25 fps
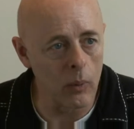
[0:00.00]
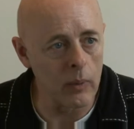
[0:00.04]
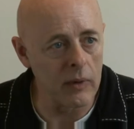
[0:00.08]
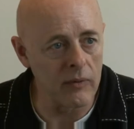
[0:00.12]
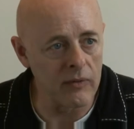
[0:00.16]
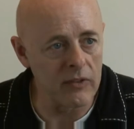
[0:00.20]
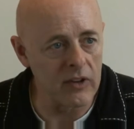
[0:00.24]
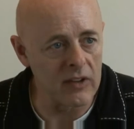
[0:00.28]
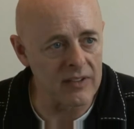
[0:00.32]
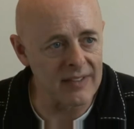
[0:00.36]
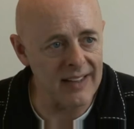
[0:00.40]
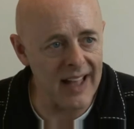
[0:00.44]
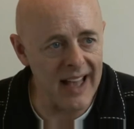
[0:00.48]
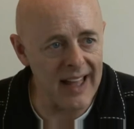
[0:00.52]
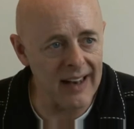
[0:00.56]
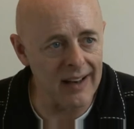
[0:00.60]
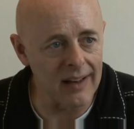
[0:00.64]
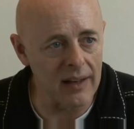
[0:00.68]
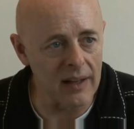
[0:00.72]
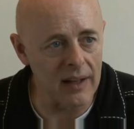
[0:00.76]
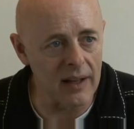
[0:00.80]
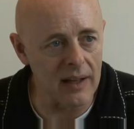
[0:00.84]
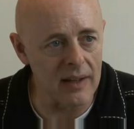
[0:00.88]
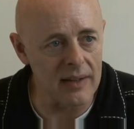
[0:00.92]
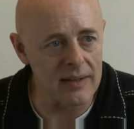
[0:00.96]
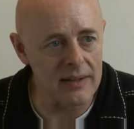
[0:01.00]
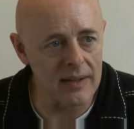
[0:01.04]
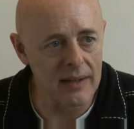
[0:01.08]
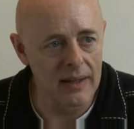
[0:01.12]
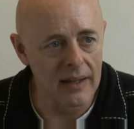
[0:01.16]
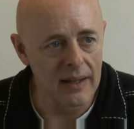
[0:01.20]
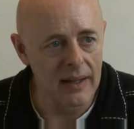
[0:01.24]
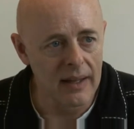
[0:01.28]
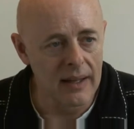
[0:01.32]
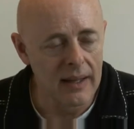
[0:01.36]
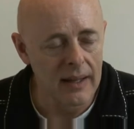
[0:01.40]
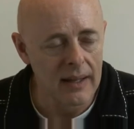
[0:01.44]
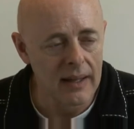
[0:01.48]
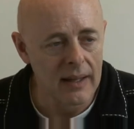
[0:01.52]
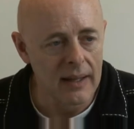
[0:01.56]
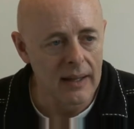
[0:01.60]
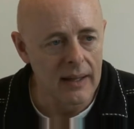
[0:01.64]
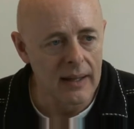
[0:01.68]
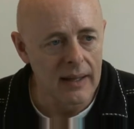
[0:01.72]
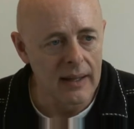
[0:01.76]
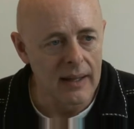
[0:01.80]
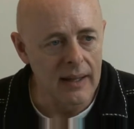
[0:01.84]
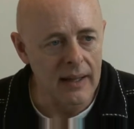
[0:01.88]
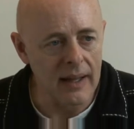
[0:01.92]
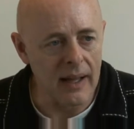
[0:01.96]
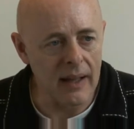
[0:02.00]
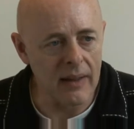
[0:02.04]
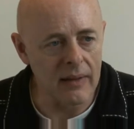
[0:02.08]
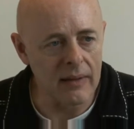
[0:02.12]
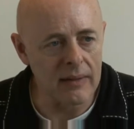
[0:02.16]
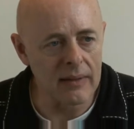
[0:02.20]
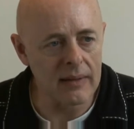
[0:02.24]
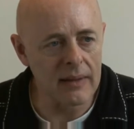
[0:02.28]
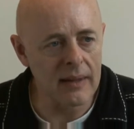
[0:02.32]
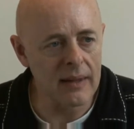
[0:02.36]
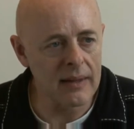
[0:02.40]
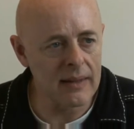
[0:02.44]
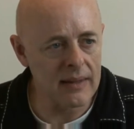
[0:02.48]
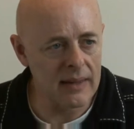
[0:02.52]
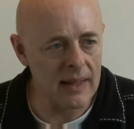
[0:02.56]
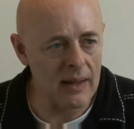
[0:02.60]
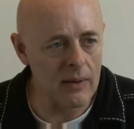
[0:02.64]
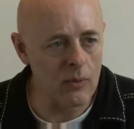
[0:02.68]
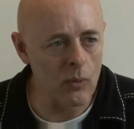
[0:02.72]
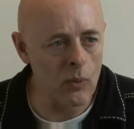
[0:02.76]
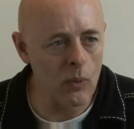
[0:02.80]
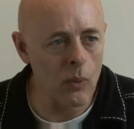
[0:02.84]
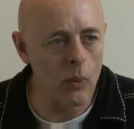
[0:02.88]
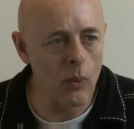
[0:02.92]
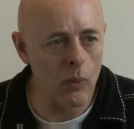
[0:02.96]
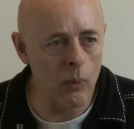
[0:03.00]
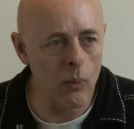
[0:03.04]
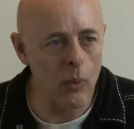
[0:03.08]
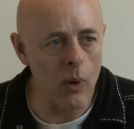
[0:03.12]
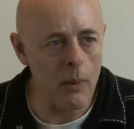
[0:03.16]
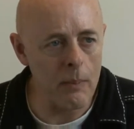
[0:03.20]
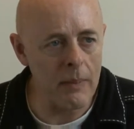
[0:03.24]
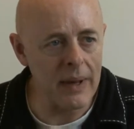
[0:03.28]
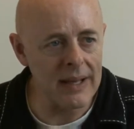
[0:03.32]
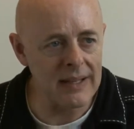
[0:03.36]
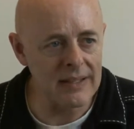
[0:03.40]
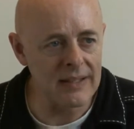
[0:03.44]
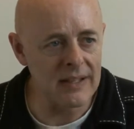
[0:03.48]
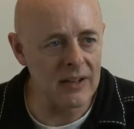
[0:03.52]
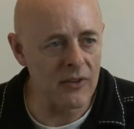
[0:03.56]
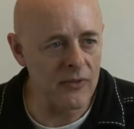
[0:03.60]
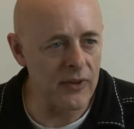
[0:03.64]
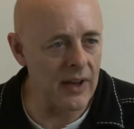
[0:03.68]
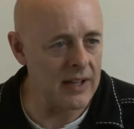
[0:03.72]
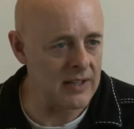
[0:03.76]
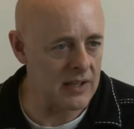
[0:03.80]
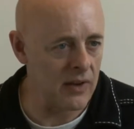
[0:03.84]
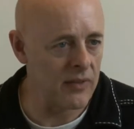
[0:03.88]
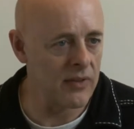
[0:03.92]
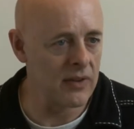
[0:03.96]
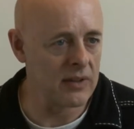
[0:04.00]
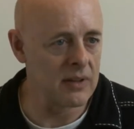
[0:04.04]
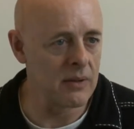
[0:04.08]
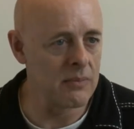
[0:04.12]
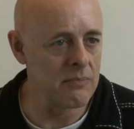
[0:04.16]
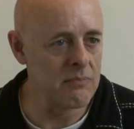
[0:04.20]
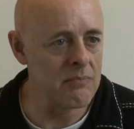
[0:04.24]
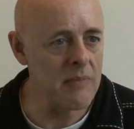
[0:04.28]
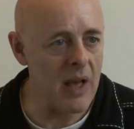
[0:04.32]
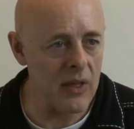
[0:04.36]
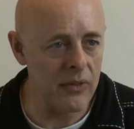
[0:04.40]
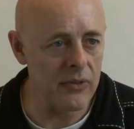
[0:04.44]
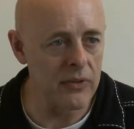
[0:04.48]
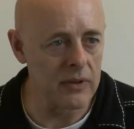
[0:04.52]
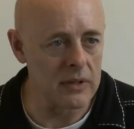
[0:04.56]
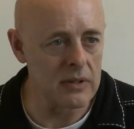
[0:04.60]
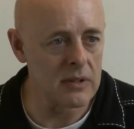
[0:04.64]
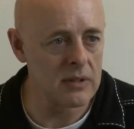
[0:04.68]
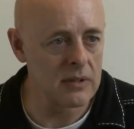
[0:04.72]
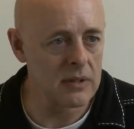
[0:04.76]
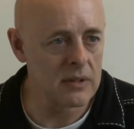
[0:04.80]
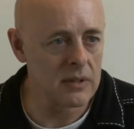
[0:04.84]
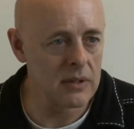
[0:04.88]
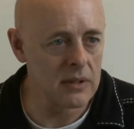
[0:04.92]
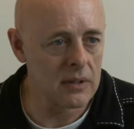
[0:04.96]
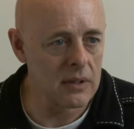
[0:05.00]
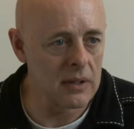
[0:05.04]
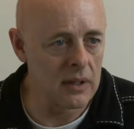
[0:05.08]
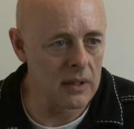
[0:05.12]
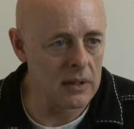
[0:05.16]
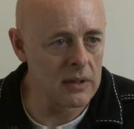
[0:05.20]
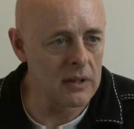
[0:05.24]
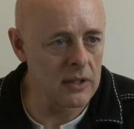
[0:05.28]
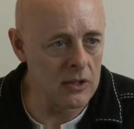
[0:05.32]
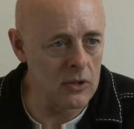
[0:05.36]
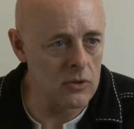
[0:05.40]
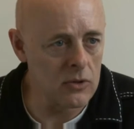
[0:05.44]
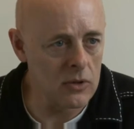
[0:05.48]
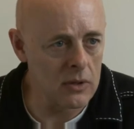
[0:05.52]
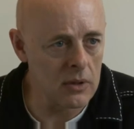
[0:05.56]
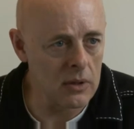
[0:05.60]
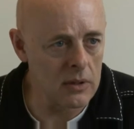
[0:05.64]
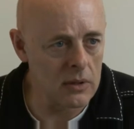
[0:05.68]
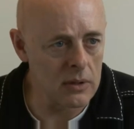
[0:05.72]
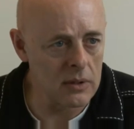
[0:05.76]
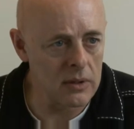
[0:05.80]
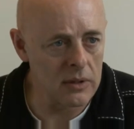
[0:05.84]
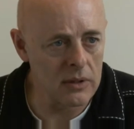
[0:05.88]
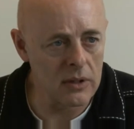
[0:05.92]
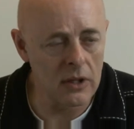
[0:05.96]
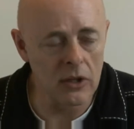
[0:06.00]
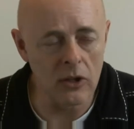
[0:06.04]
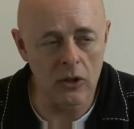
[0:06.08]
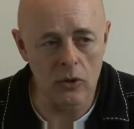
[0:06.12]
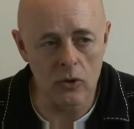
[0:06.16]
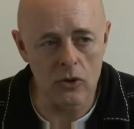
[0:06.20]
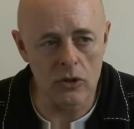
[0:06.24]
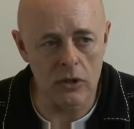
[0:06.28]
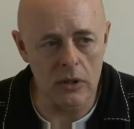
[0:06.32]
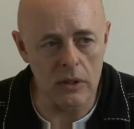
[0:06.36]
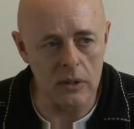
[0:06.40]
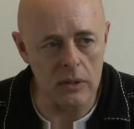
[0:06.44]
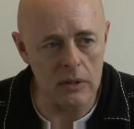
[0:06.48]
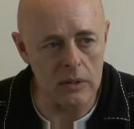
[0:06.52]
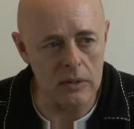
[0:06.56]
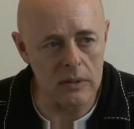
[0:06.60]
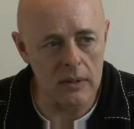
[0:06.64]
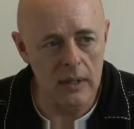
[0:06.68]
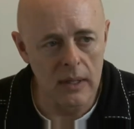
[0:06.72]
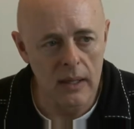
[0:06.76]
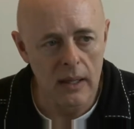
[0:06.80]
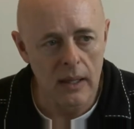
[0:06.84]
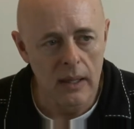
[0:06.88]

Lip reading: we've just analysed. And what makes it effective are the methods that you choose.